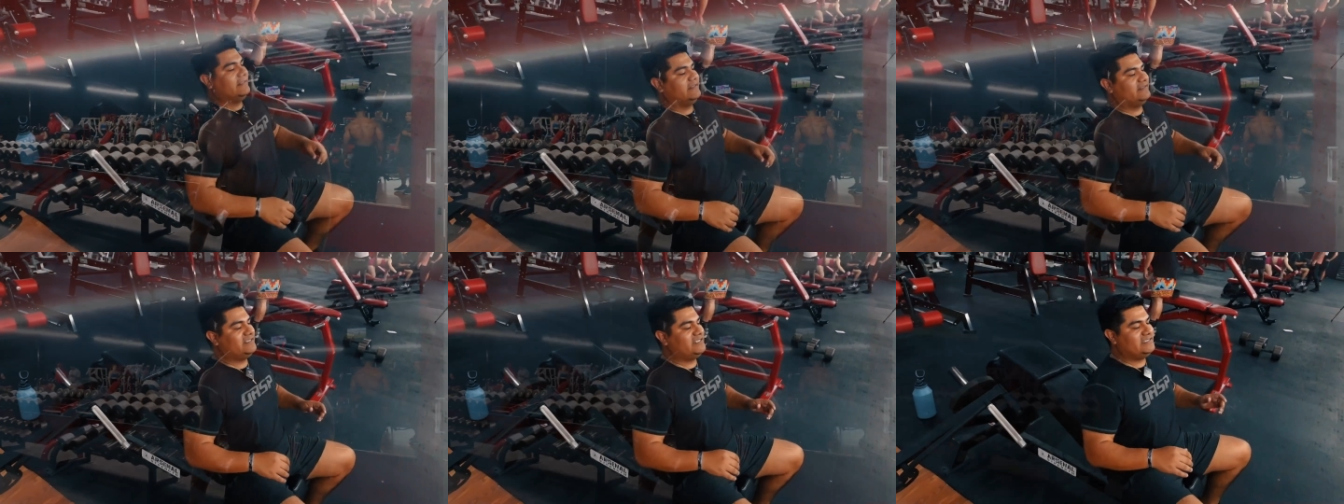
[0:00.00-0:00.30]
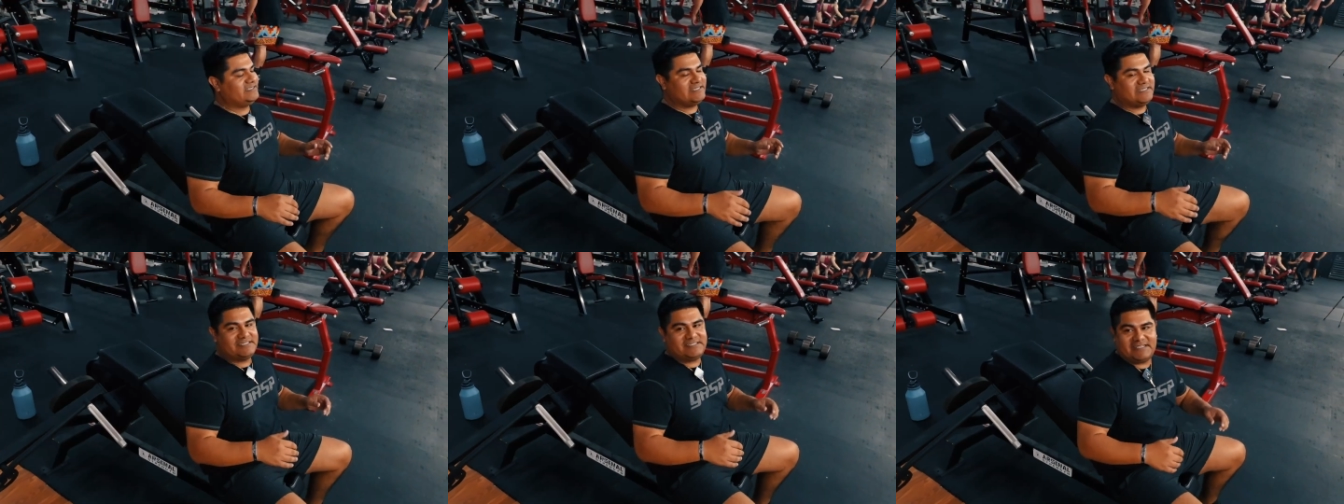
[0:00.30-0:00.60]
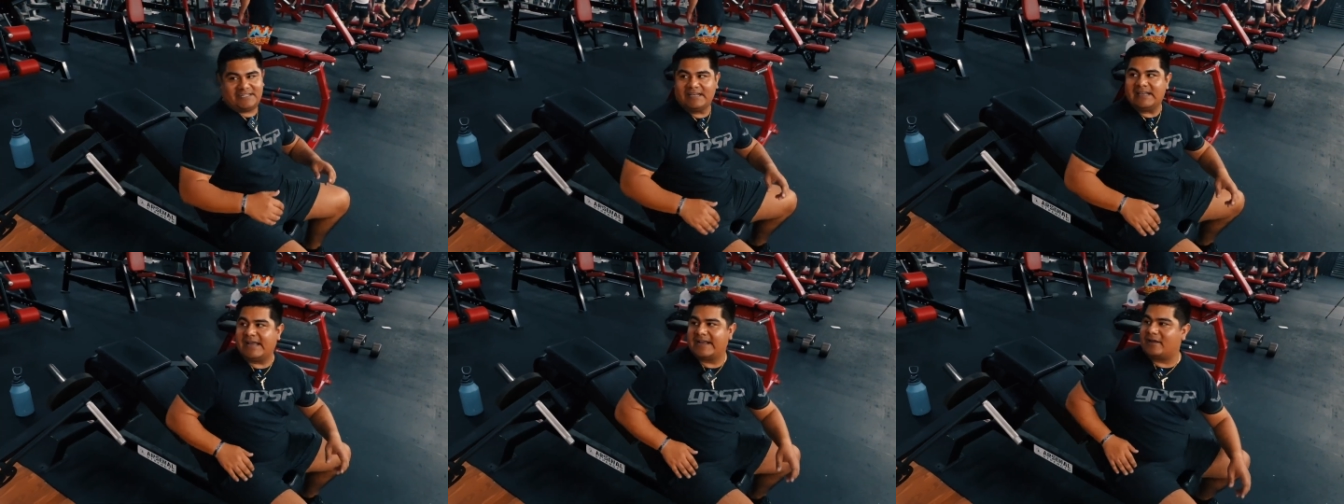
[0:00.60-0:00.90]
This
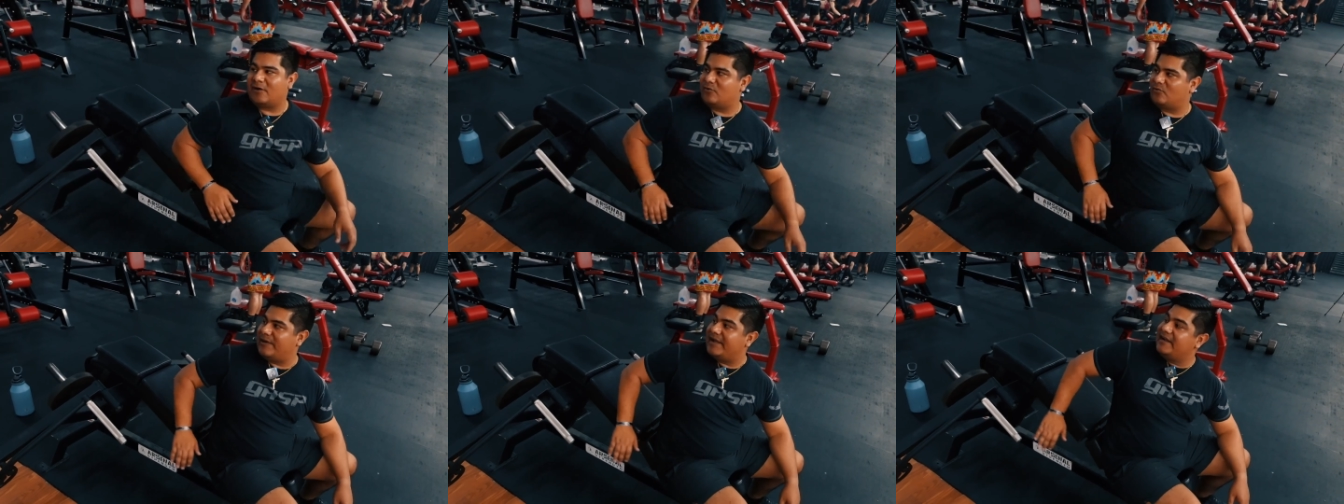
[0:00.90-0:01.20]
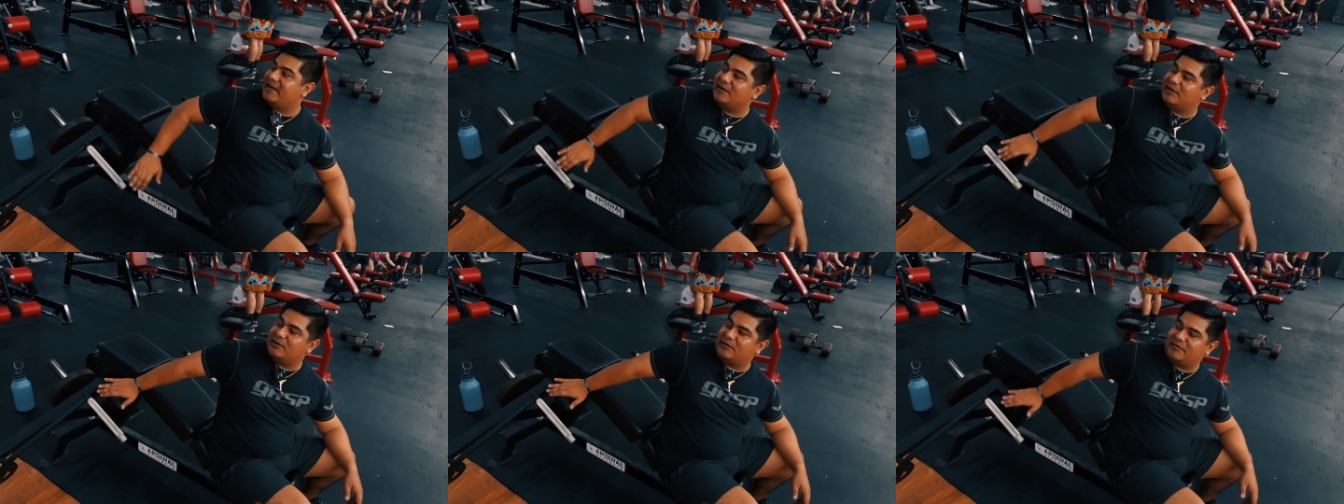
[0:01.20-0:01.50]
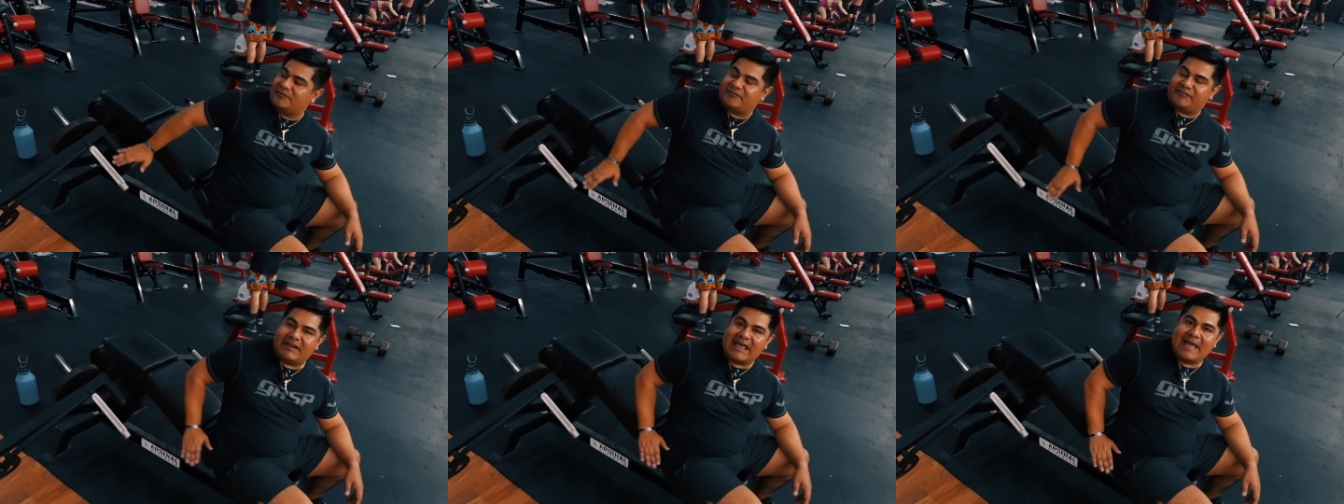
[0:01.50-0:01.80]
isn't like a
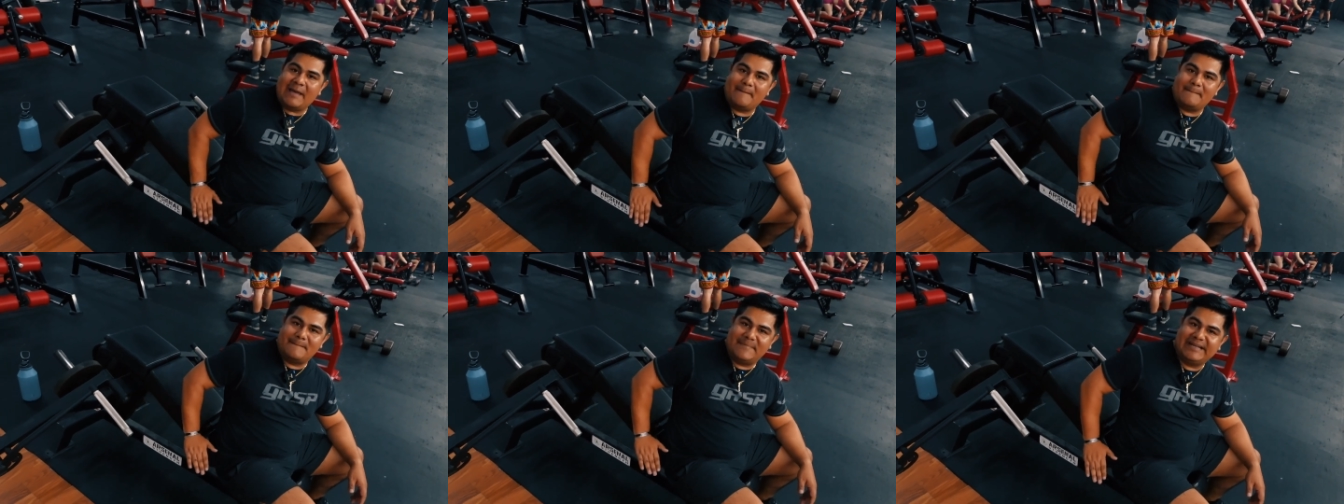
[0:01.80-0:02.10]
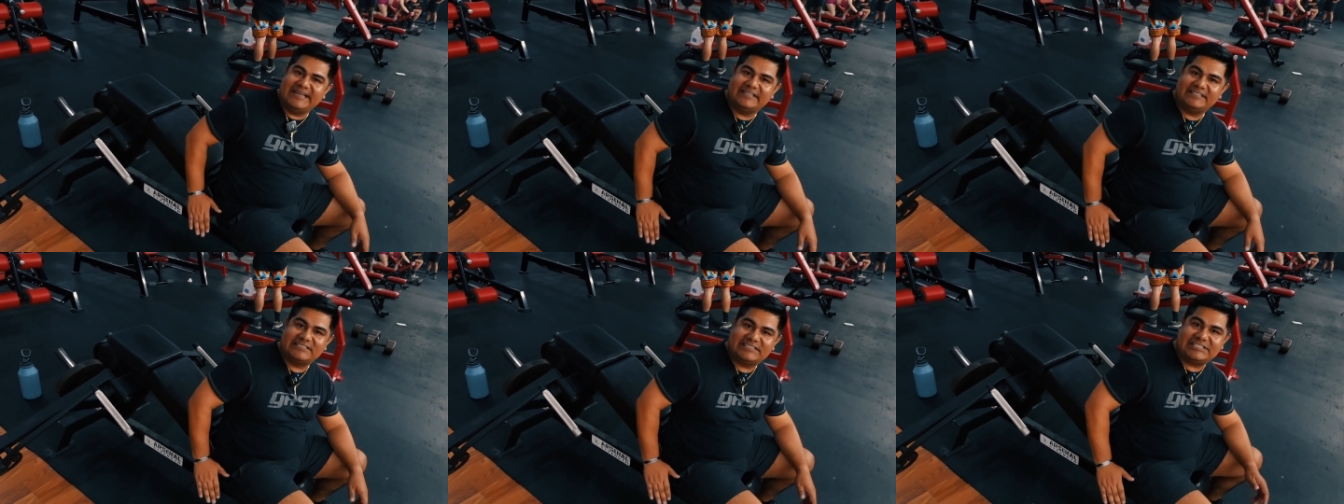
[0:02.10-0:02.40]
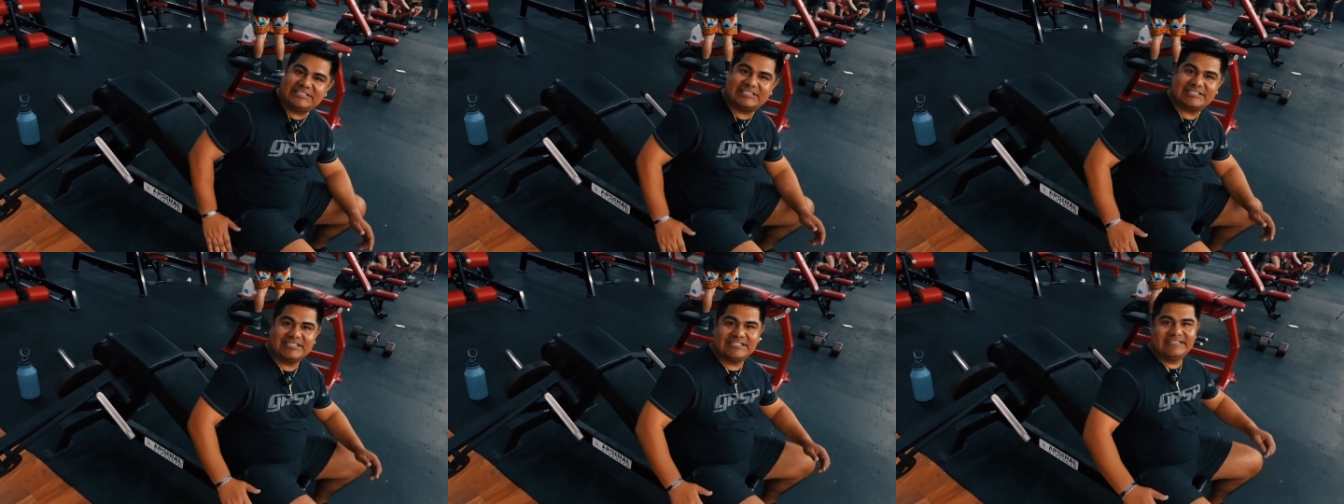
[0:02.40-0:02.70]
regular flat bench.